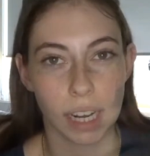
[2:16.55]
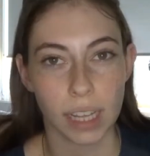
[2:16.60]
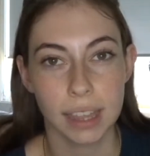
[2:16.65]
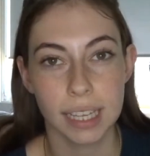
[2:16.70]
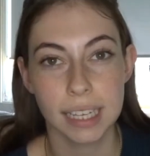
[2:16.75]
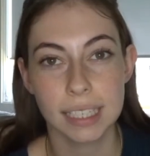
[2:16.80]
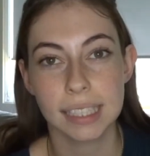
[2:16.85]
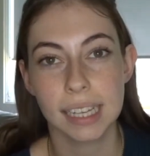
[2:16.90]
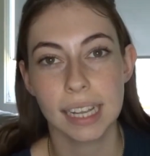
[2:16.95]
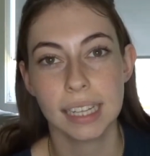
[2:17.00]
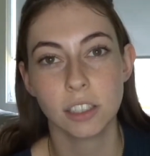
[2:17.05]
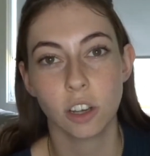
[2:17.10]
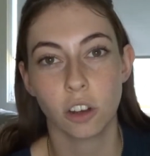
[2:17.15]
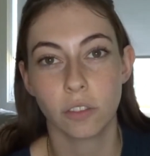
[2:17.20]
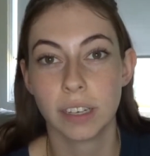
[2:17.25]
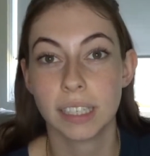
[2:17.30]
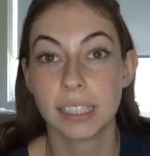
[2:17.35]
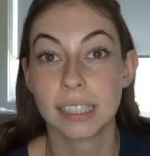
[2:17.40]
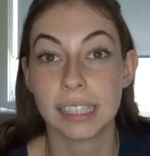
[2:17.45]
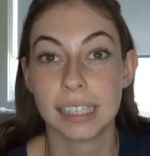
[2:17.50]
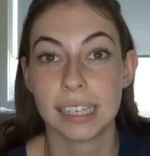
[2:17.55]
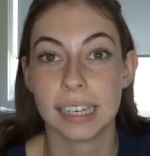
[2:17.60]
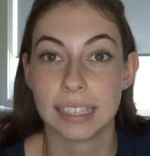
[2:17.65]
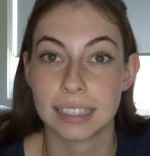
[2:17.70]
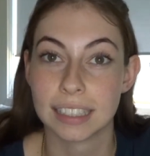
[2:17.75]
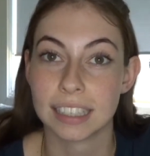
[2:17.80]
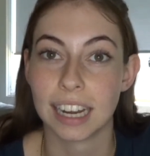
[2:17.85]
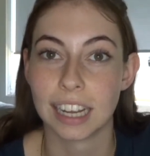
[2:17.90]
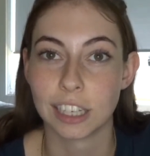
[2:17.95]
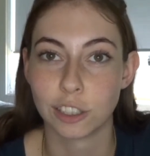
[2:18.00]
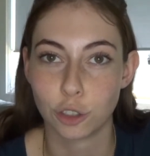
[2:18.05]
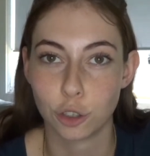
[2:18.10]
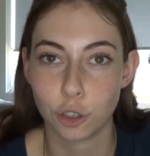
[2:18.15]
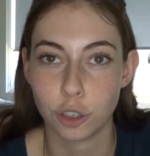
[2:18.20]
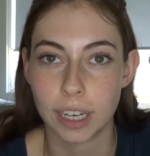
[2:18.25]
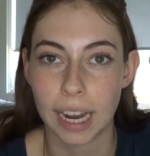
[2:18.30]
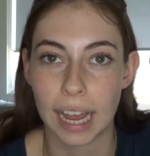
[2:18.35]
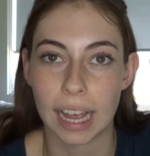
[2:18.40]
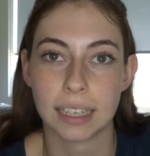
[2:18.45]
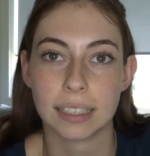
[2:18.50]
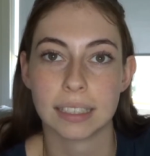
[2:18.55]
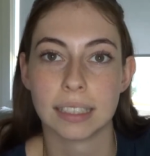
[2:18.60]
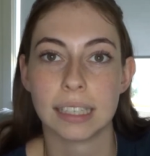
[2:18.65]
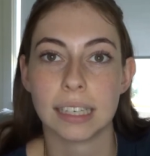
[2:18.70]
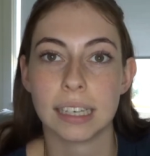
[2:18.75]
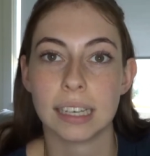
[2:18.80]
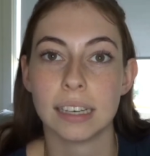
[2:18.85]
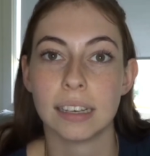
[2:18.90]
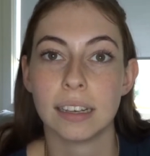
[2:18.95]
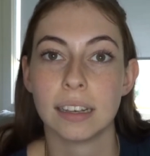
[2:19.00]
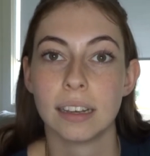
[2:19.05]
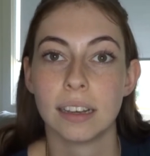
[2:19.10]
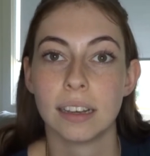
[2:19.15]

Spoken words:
This lens obviously isn't as good as the